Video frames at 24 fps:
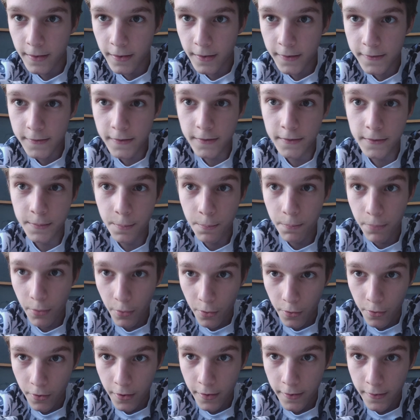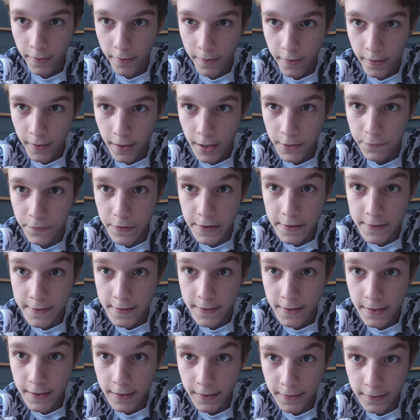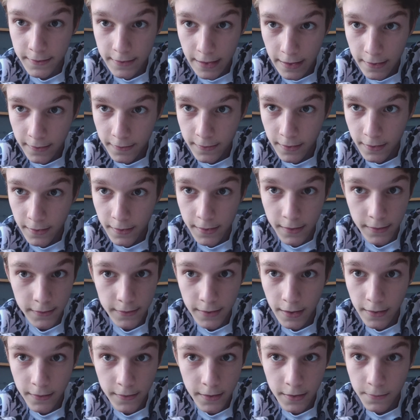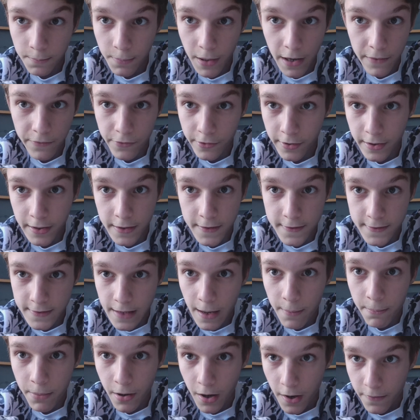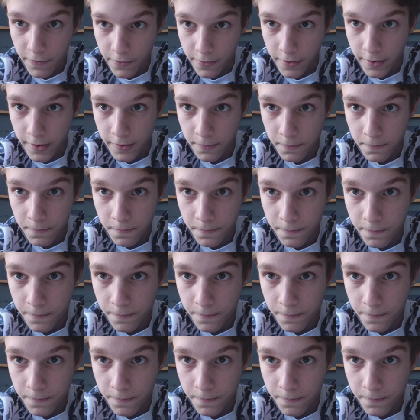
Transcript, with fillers: isn't poor if he's contented. Contented poverty is not poverty.